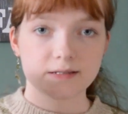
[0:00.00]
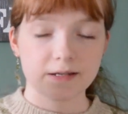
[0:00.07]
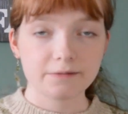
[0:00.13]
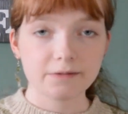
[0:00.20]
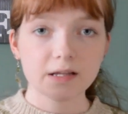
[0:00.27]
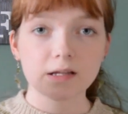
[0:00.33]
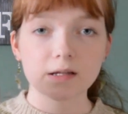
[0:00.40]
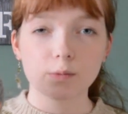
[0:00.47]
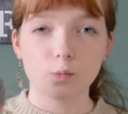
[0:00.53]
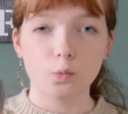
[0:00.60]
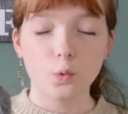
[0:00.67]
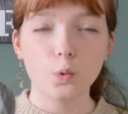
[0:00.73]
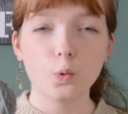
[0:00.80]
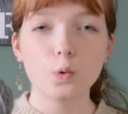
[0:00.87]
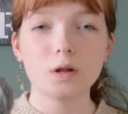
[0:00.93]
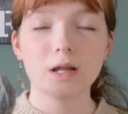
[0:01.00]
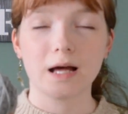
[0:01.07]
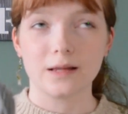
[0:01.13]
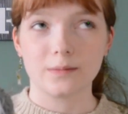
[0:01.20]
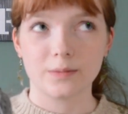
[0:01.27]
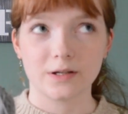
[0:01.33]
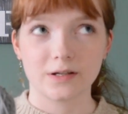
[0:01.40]
definitely wool,
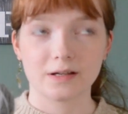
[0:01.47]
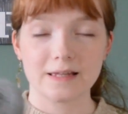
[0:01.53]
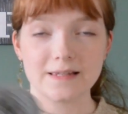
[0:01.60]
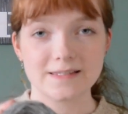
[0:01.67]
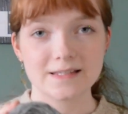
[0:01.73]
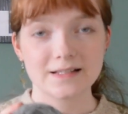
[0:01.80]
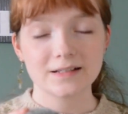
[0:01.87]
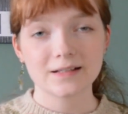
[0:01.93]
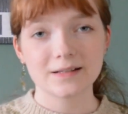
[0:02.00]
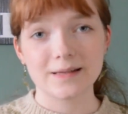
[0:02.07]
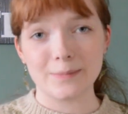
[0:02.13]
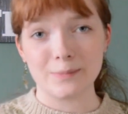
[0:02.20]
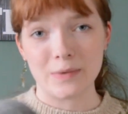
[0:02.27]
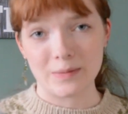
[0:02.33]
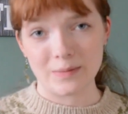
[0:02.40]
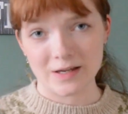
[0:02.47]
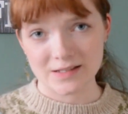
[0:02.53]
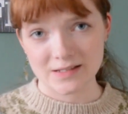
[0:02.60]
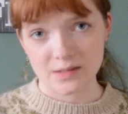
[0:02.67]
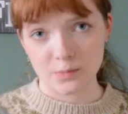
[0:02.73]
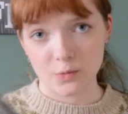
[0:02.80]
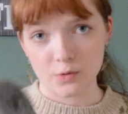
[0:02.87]
alpaca and silk. It maybe
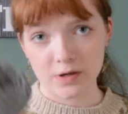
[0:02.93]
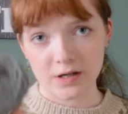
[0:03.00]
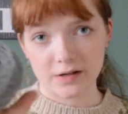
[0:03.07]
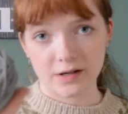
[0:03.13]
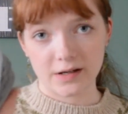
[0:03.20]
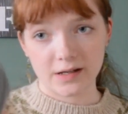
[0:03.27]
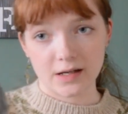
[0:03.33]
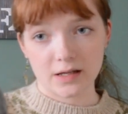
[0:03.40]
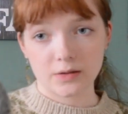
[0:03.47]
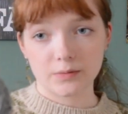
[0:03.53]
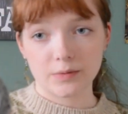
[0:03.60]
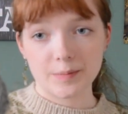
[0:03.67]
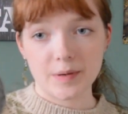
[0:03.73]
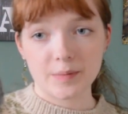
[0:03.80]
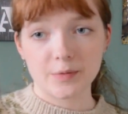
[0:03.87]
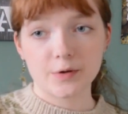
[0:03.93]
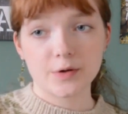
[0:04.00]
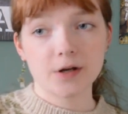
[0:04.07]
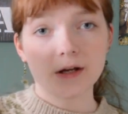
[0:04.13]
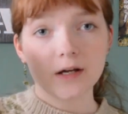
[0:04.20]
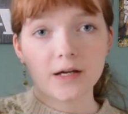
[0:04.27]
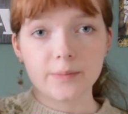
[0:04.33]
has some mohair, I cannot remember,
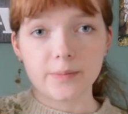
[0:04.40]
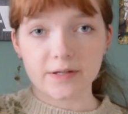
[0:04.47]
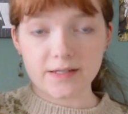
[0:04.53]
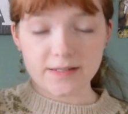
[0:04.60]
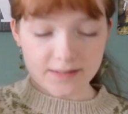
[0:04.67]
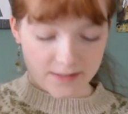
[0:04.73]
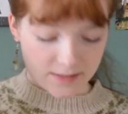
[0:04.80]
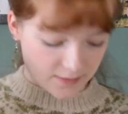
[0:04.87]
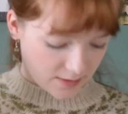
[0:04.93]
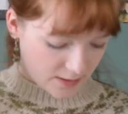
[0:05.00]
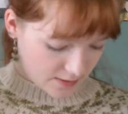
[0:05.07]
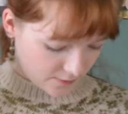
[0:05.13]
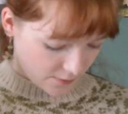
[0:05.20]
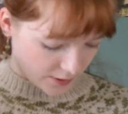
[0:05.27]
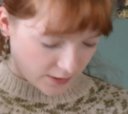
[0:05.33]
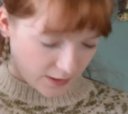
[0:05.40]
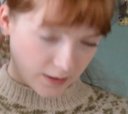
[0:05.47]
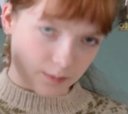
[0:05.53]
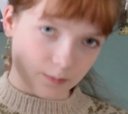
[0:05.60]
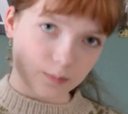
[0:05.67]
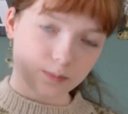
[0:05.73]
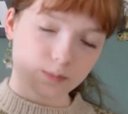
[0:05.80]
but it's this very
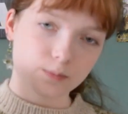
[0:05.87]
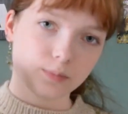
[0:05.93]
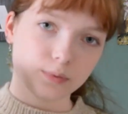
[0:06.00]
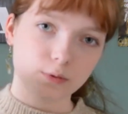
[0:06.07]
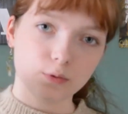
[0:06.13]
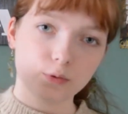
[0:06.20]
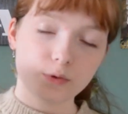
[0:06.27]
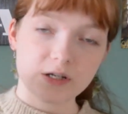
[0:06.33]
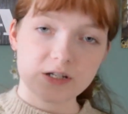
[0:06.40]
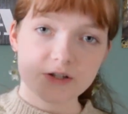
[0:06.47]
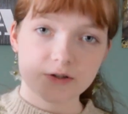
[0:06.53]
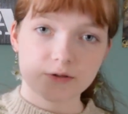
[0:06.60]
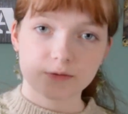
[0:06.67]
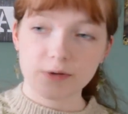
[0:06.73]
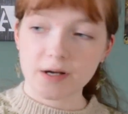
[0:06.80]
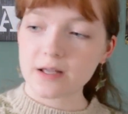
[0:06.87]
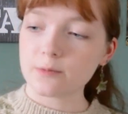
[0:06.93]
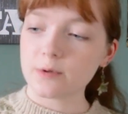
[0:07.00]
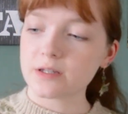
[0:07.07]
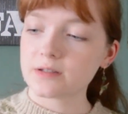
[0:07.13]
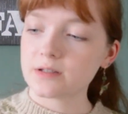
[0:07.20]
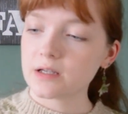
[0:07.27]
like bluish grey
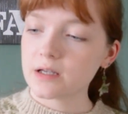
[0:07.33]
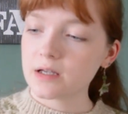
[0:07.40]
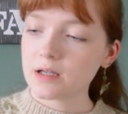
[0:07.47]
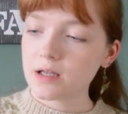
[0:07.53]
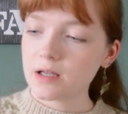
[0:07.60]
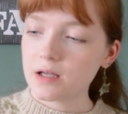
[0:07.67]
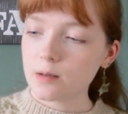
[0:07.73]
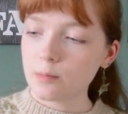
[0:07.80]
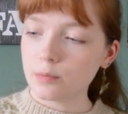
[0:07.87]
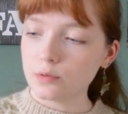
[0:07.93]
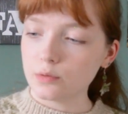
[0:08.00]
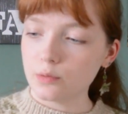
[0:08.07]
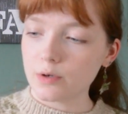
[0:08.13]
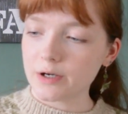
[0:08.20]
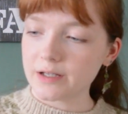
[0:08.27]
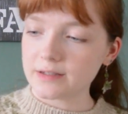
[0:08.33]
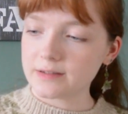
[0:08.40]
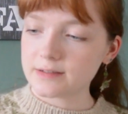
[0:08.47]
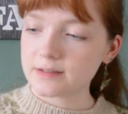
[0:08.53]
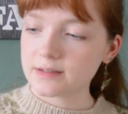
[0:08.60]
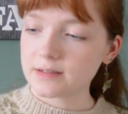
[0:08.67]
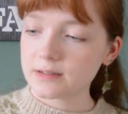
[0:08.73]
with blue,
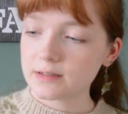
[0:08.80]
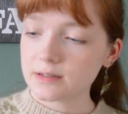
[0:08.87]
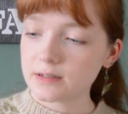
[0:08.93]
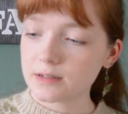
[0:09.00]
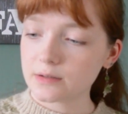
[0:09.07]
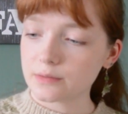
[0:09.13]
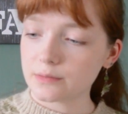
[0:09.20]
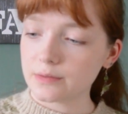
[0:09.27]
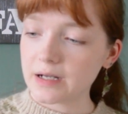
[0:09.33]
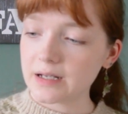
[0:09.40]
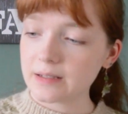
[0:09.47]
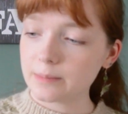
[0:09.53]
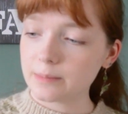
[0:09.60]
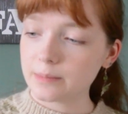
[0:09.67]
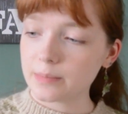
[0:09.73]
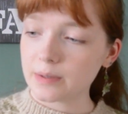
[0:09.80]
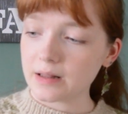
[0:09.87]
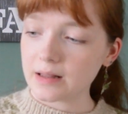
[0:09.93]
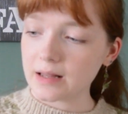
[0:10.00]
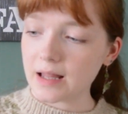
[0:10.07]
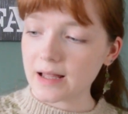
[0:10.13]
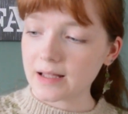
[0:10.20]
white, grey,
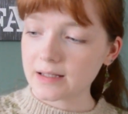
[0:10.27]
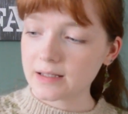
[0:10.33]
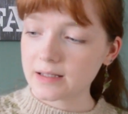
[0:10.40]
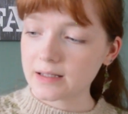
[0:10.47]
black,